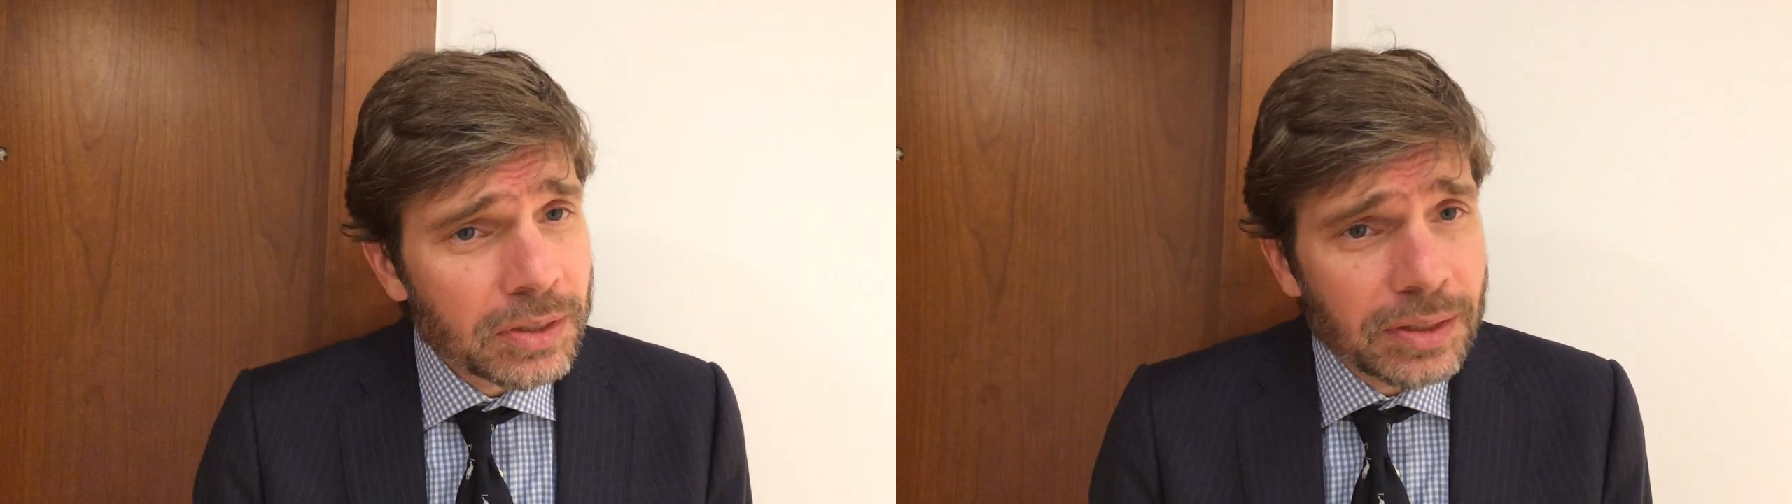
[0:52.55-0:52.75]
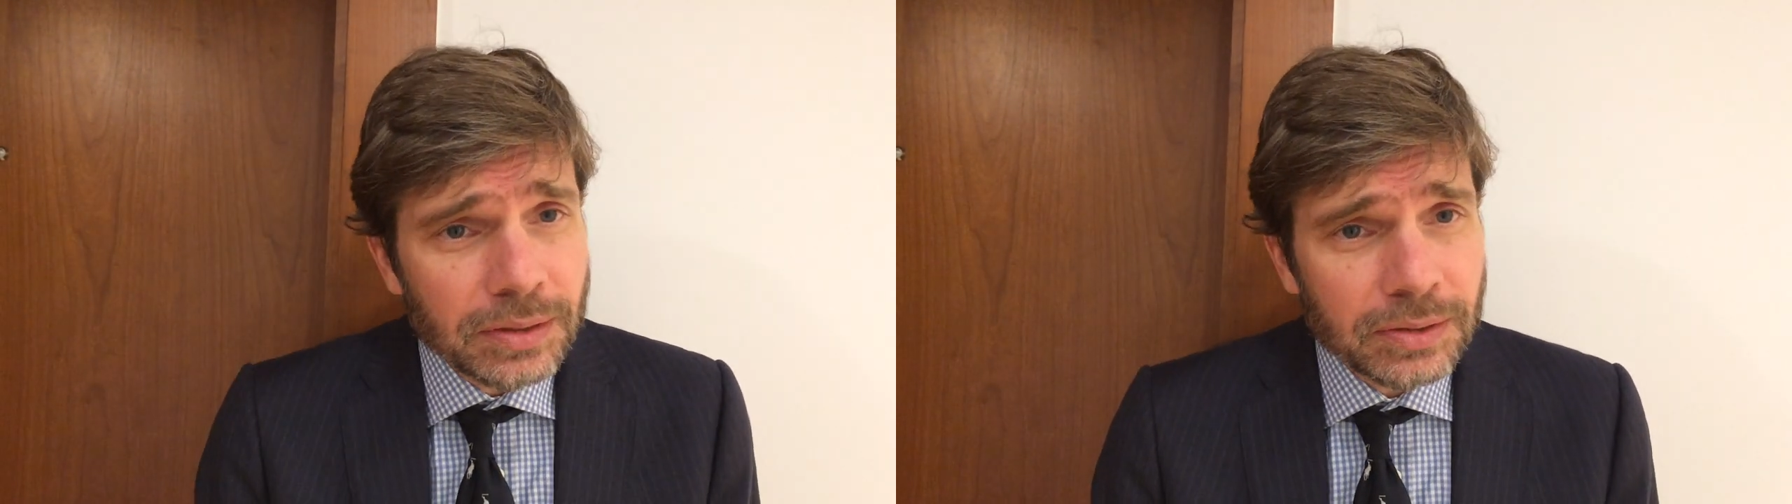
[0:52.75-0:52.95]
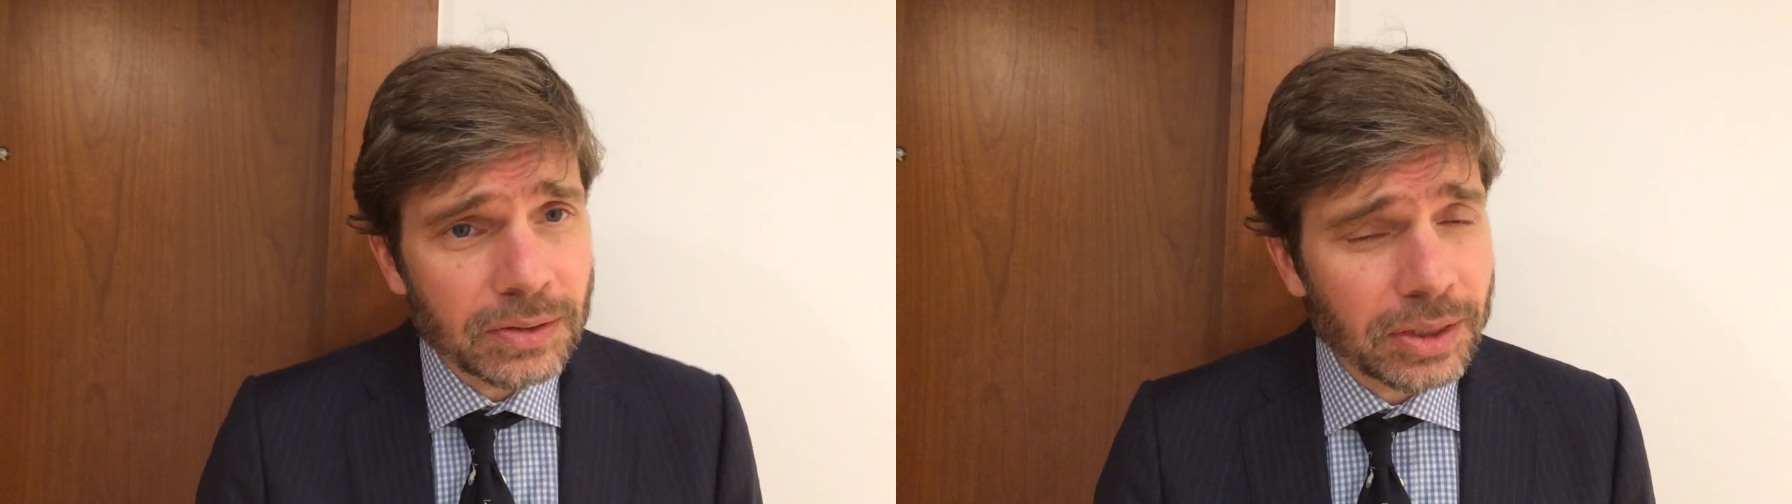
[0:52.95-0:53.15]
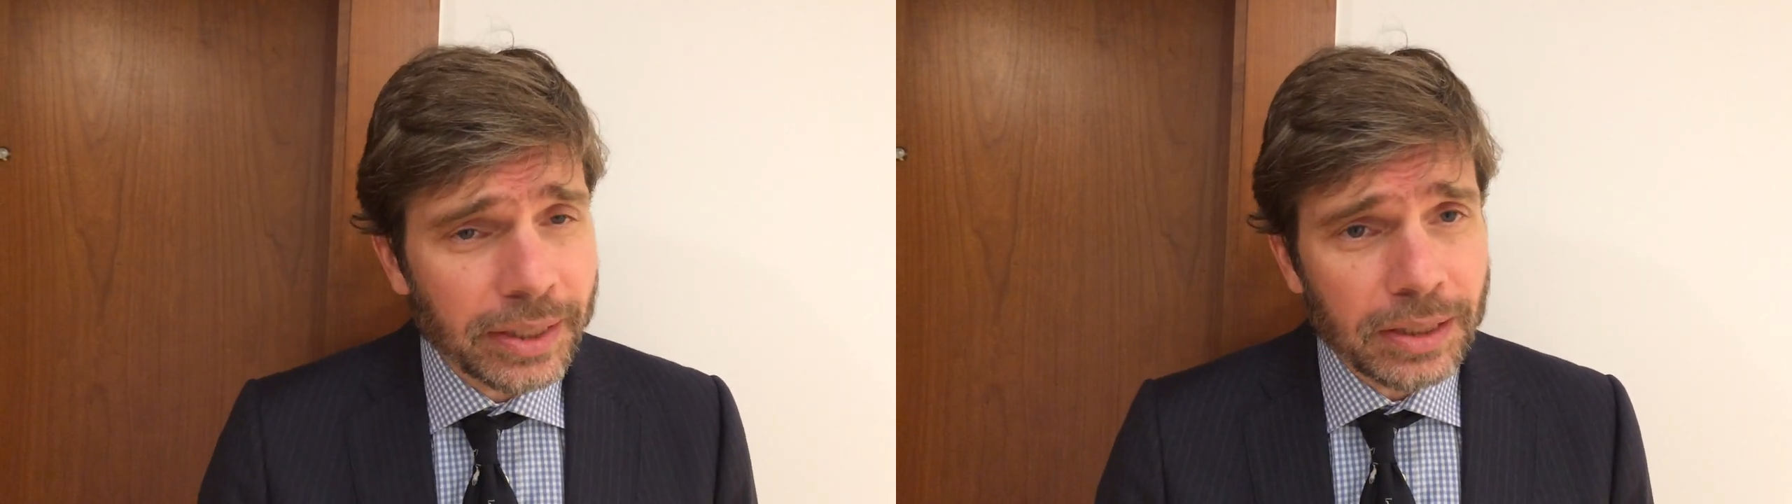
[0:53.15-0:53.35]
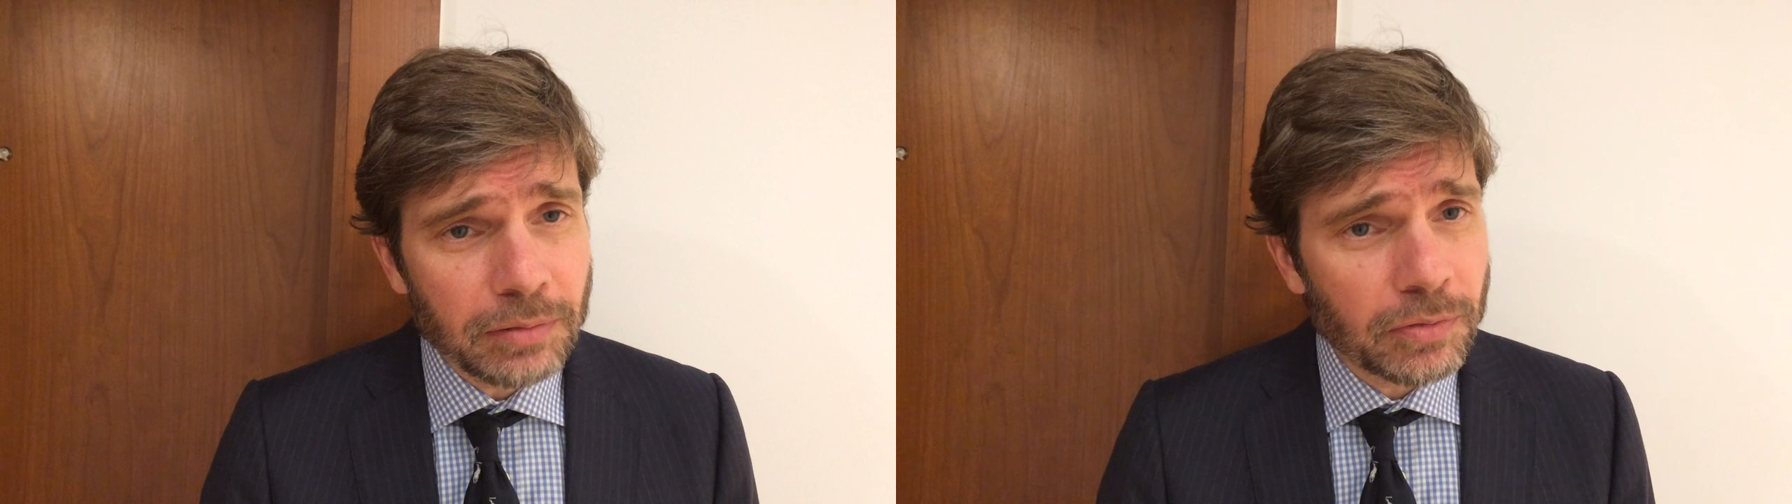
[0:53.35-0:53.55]
citizens are
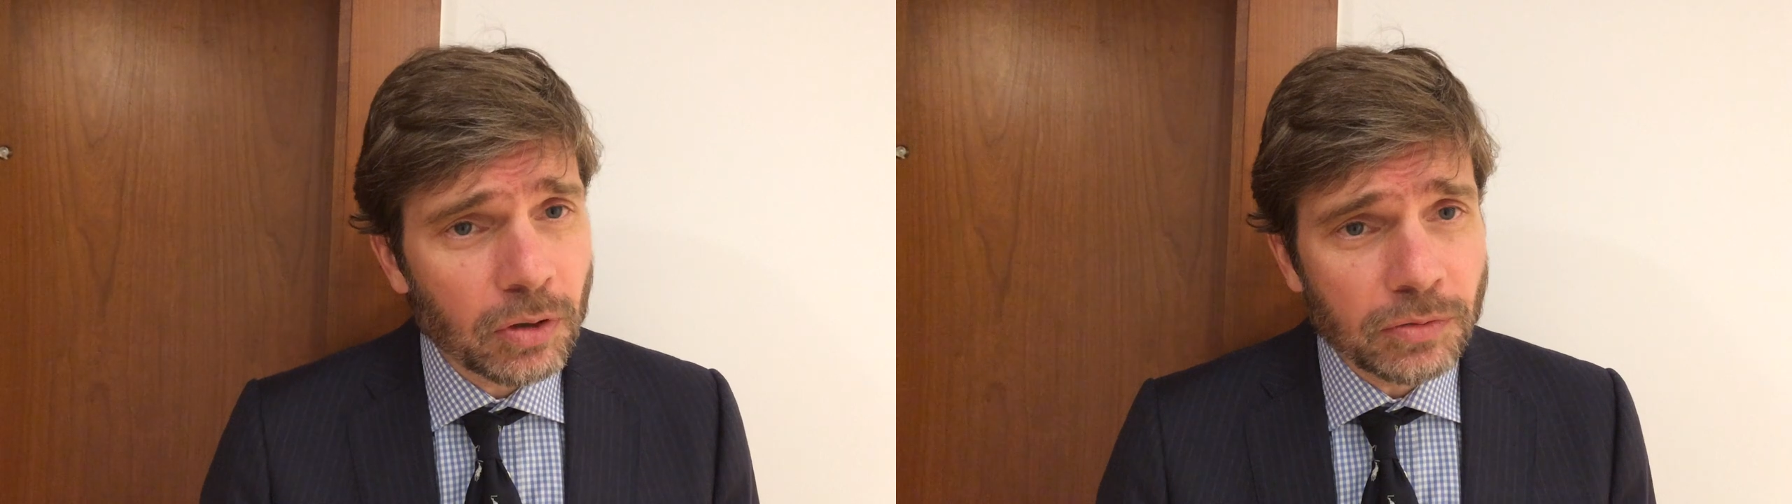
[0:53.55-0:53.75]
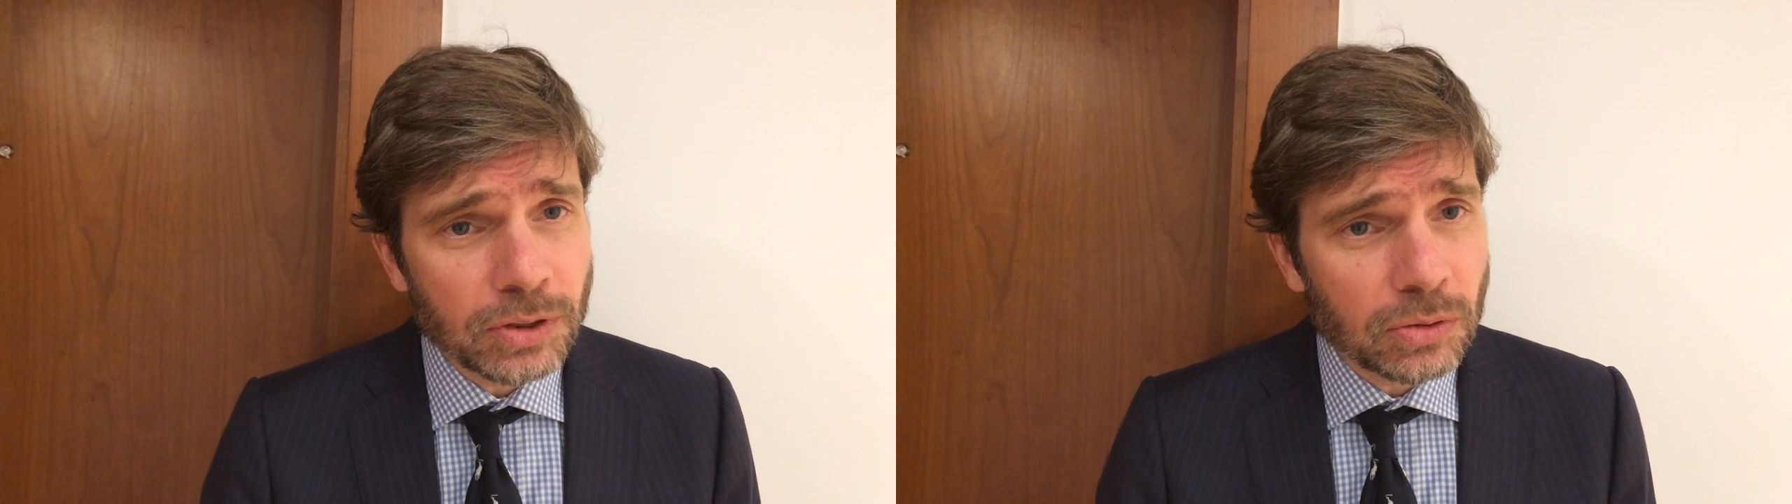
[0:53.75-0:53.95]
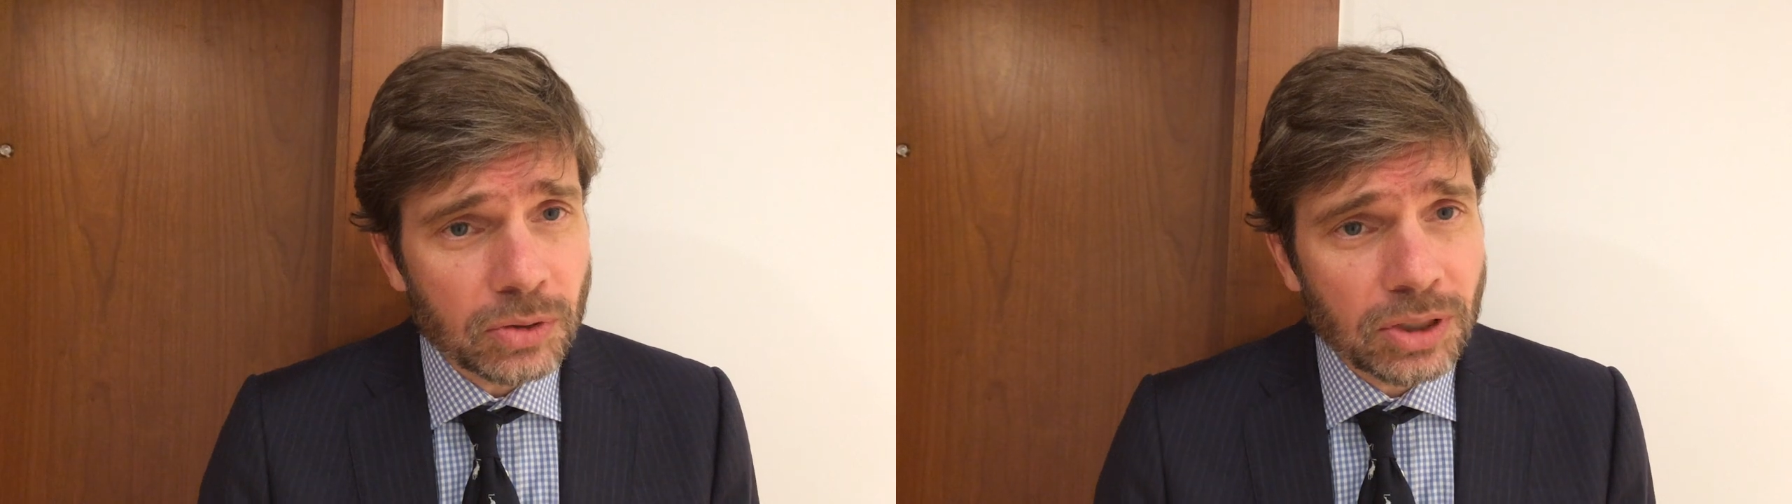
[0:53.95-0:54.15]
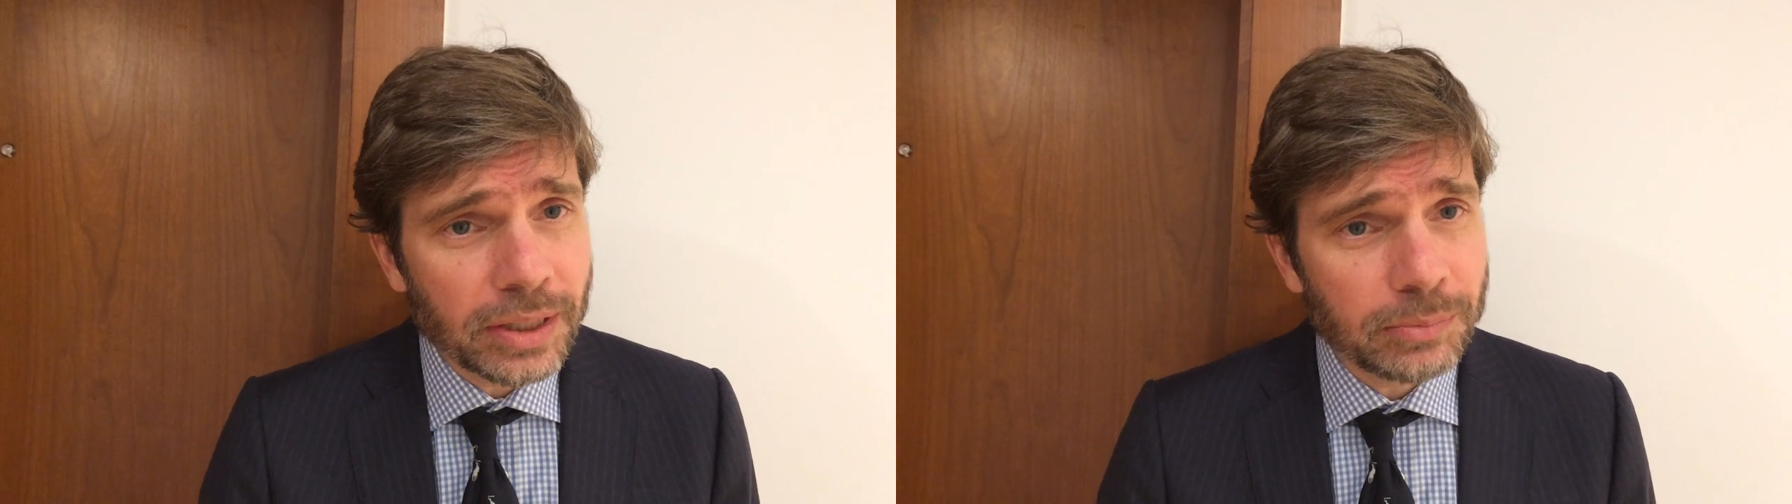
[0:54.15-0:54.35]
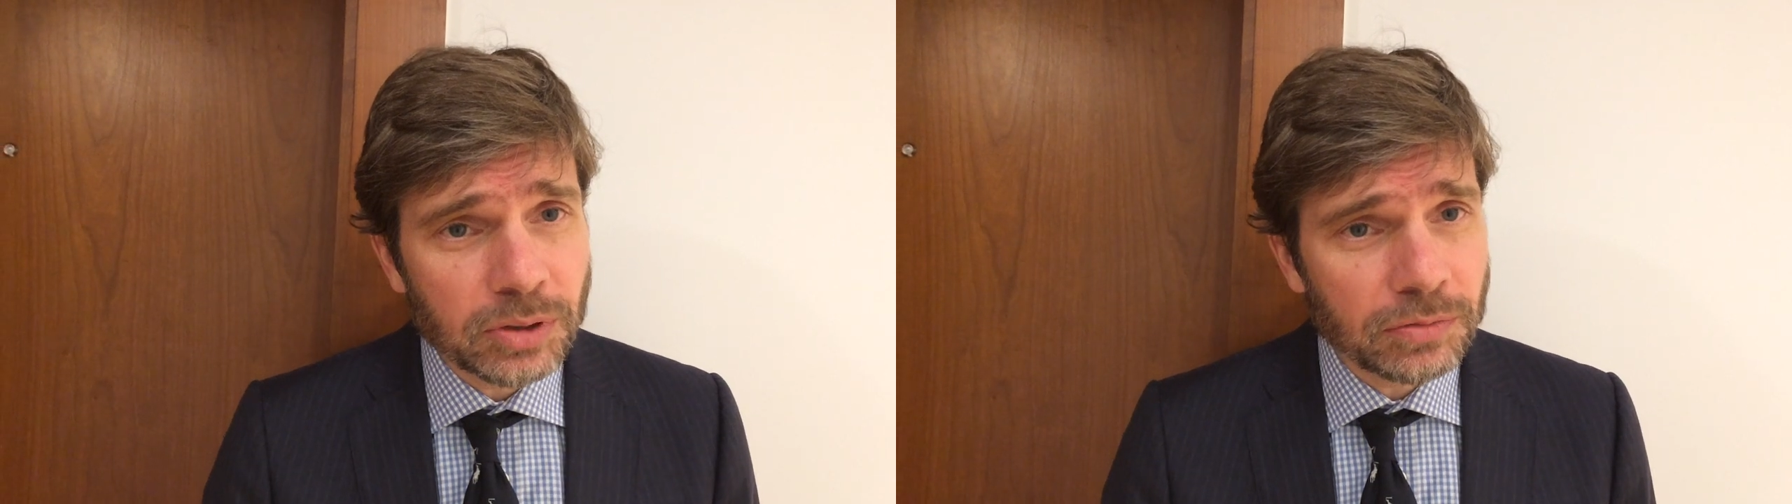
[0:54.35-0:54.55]
getting involved in all
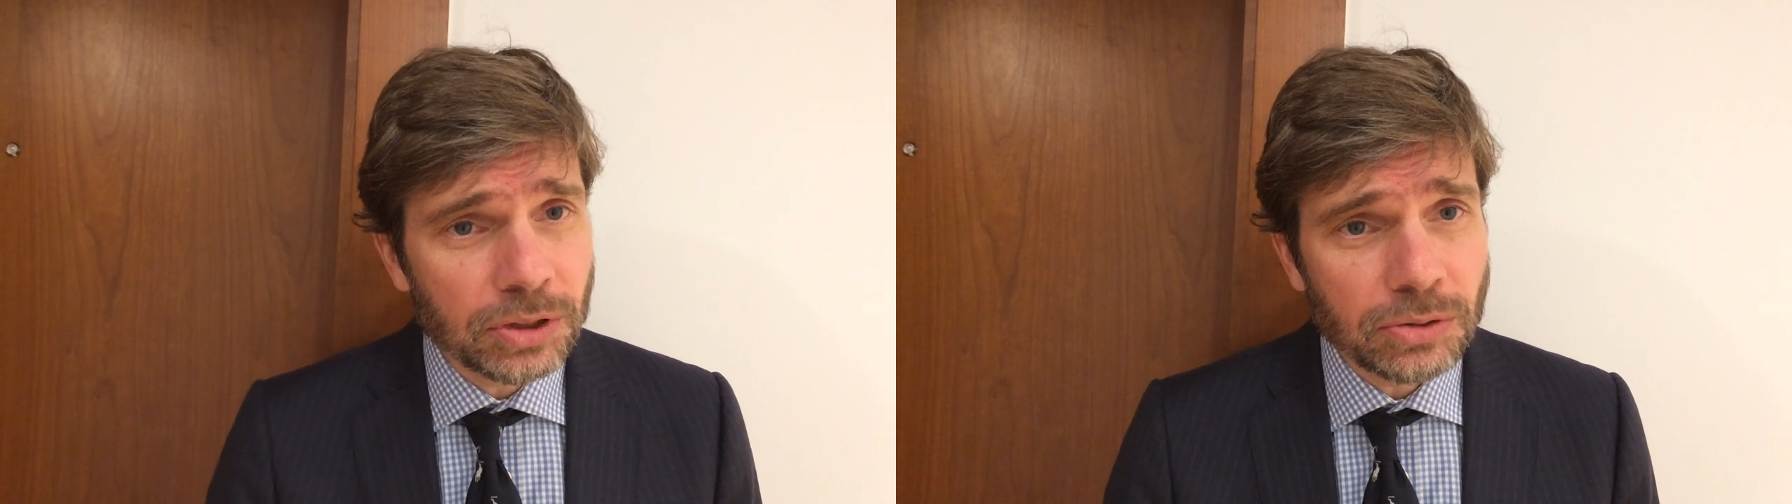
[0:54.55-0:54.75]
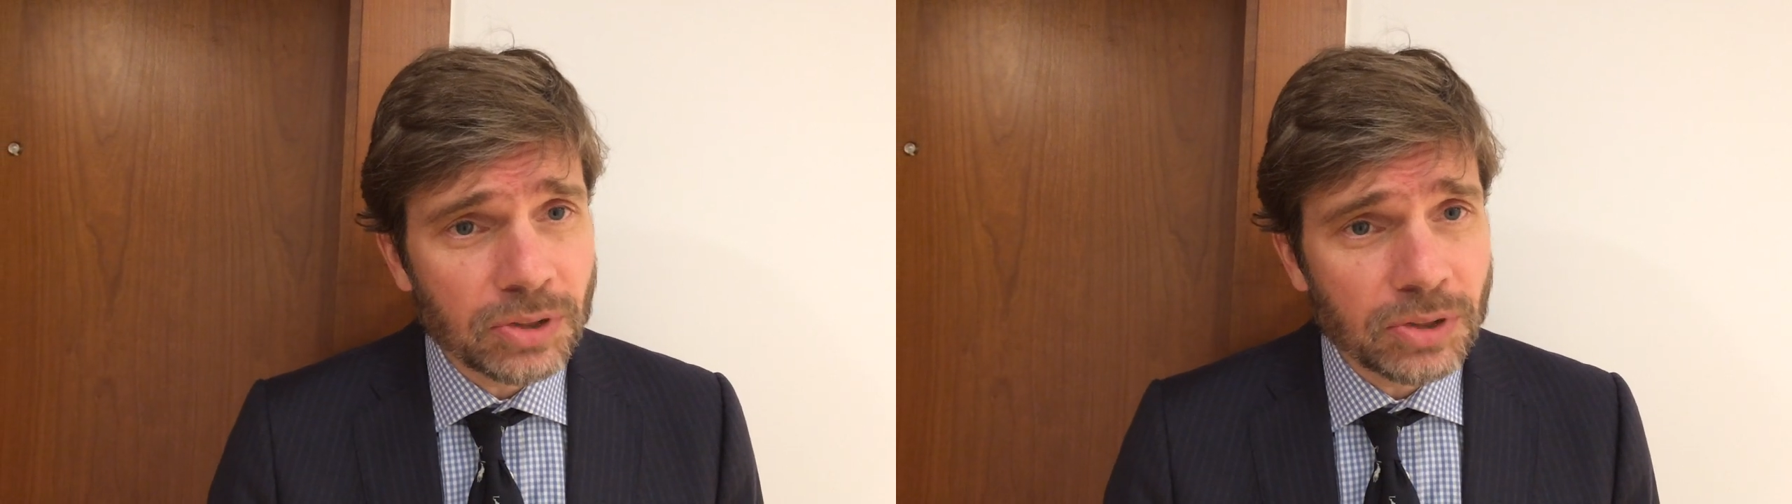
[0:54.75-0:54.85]
types of new